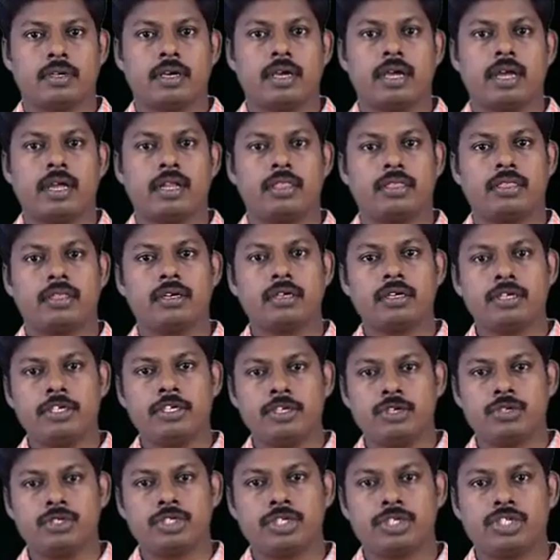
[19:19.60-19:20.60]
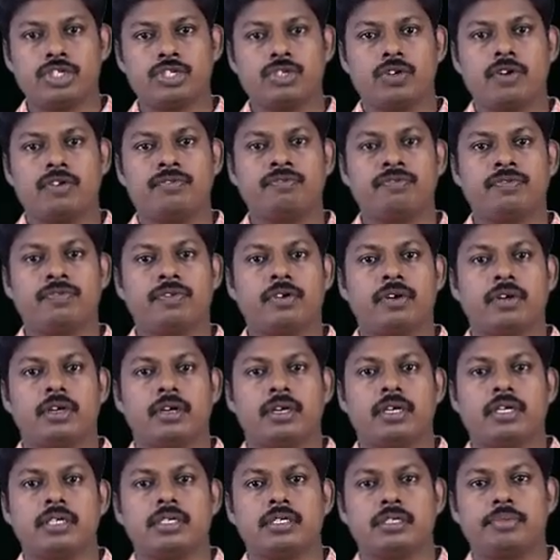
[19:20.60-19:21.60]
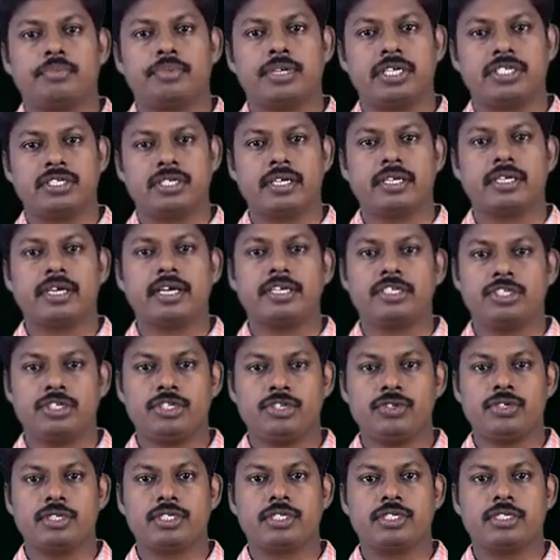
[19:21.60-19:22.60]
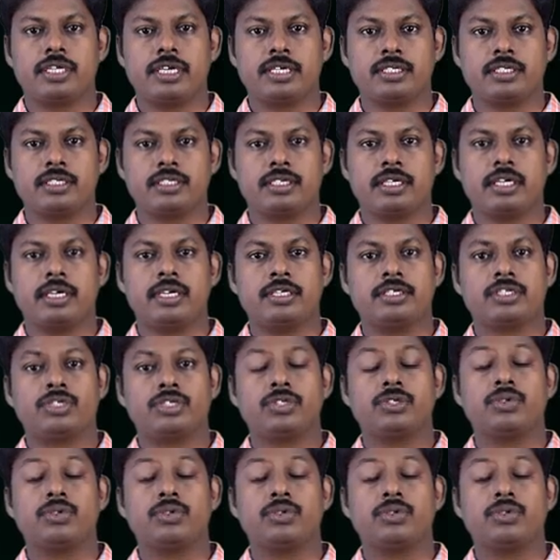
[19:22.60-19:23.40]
And third usage of present continuous tense is